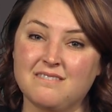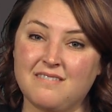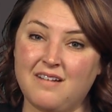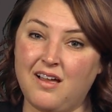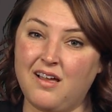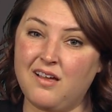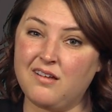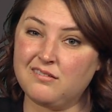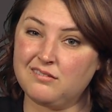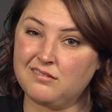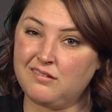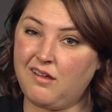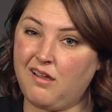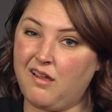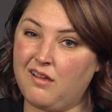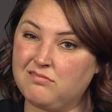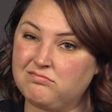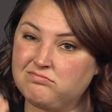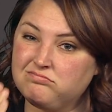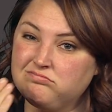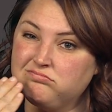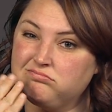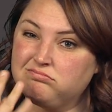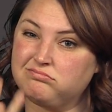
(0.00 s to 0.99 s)
They
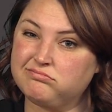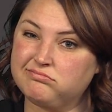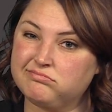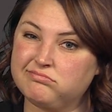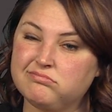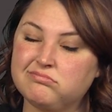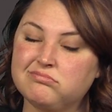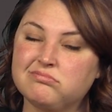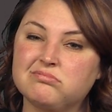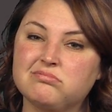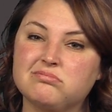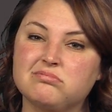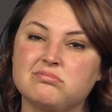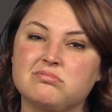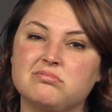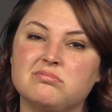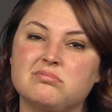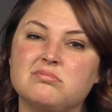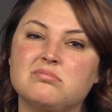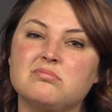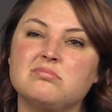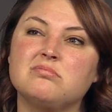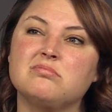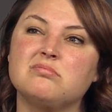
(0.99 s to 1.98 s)
fail
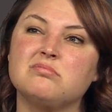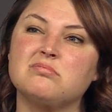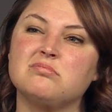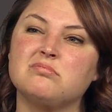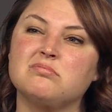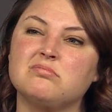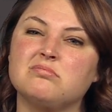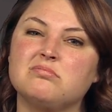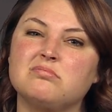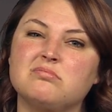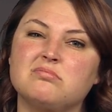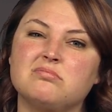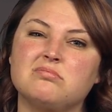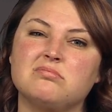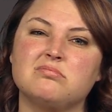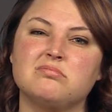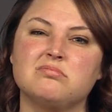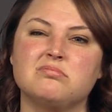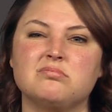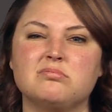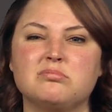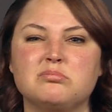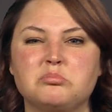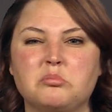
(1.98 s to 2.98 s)
less than some of
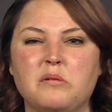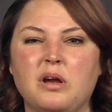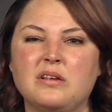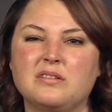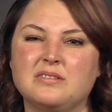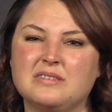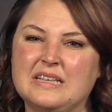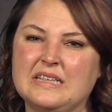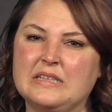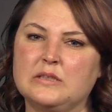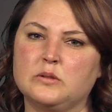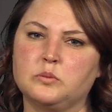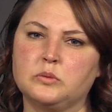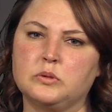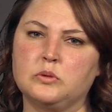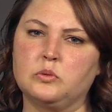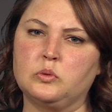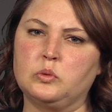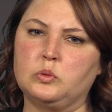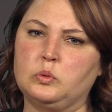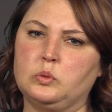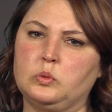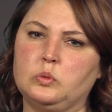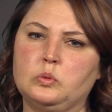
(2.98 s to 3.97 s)
these other
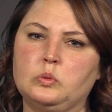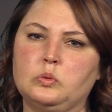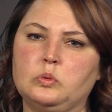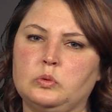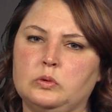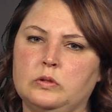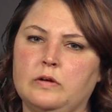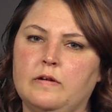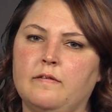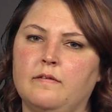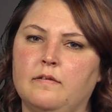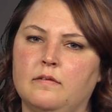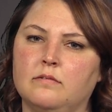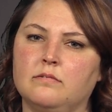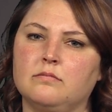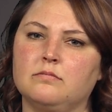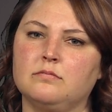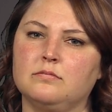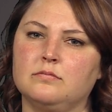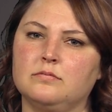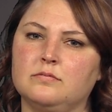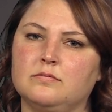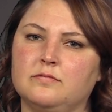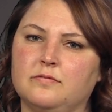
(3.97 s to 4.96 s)
devices, but
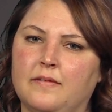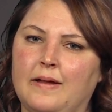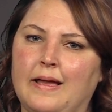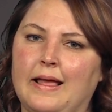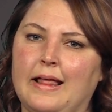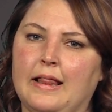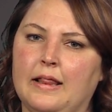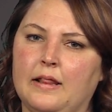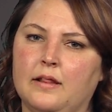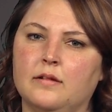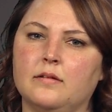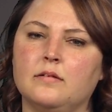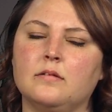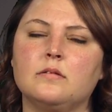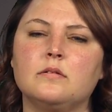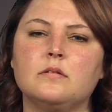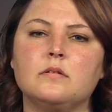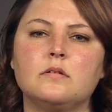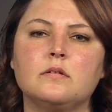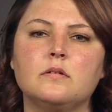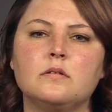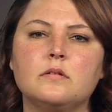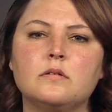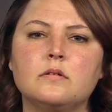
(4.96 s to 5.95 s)
that is why
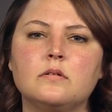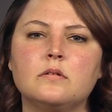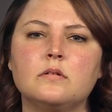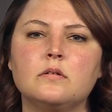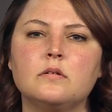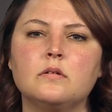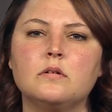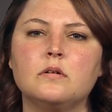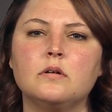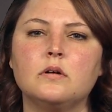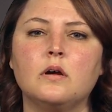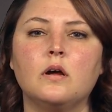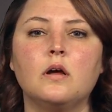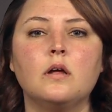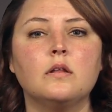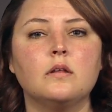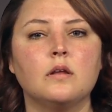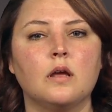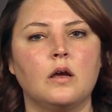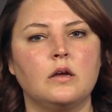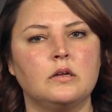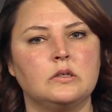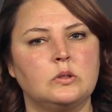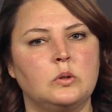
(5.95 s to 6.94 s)
we are saying
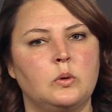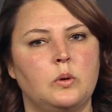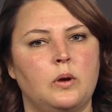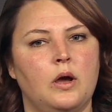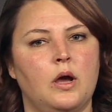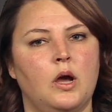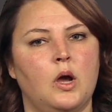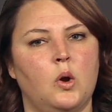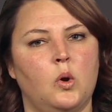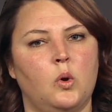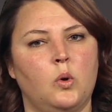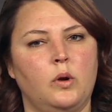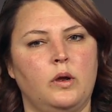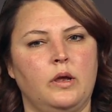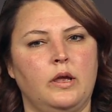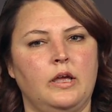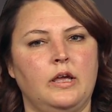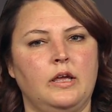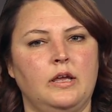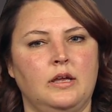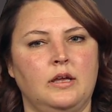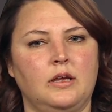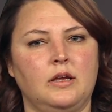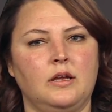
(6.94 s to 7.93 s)
that you should
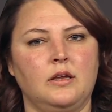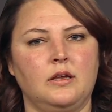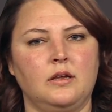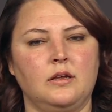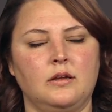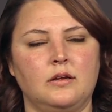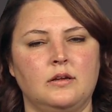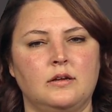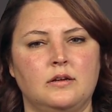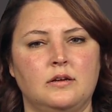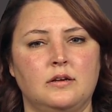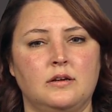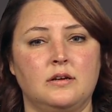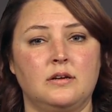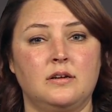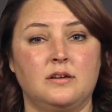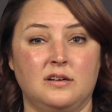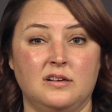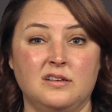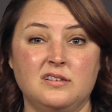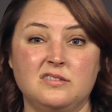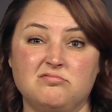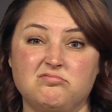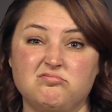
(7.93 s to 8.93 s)
have them in at
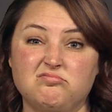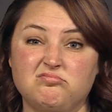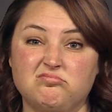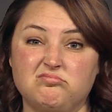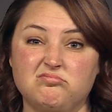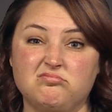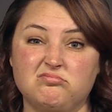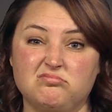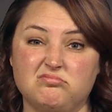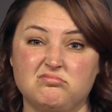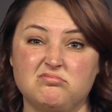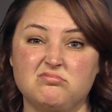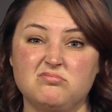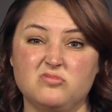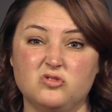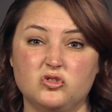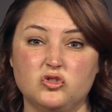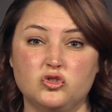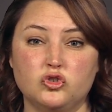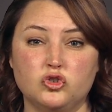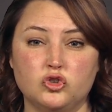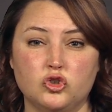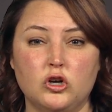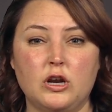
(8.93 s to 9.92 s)
least 2
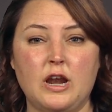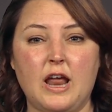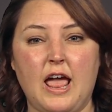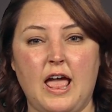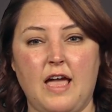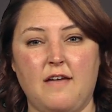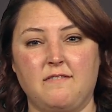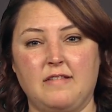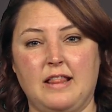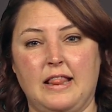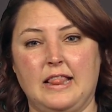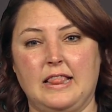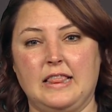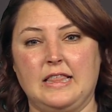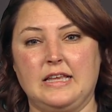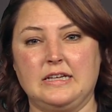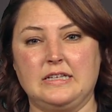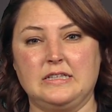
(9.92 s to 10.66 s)
different media.